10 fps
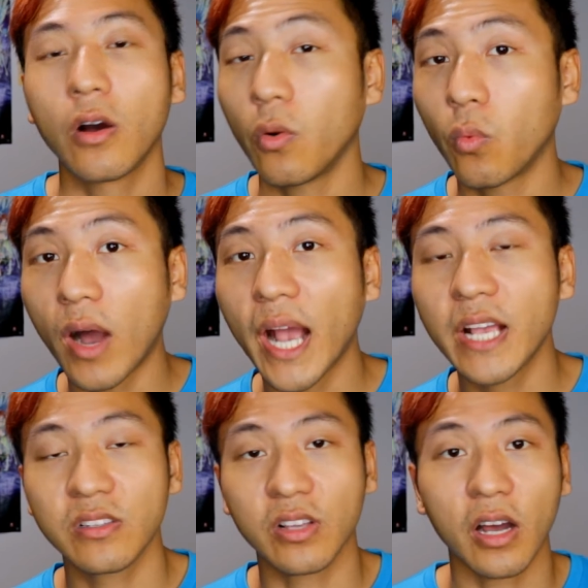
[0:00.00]
Or why
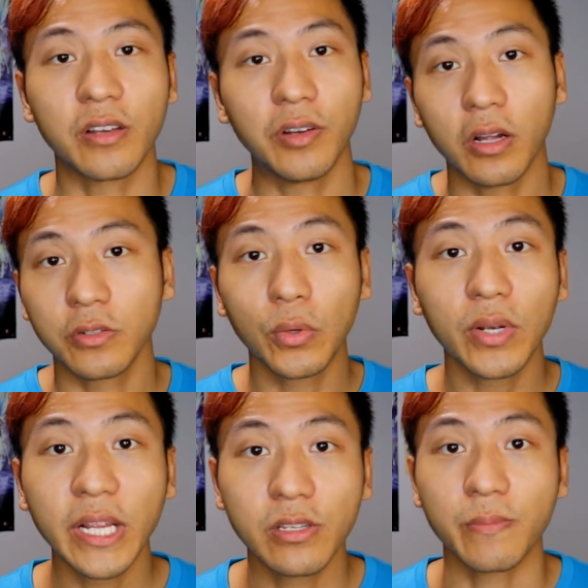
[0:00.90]
is God not
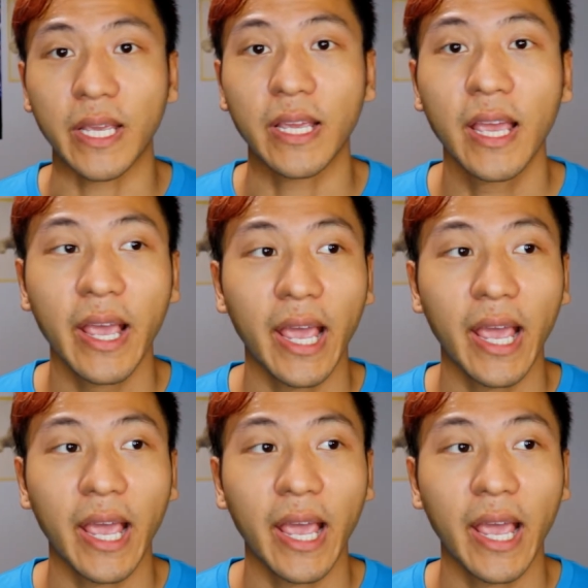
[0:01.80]
talking to me?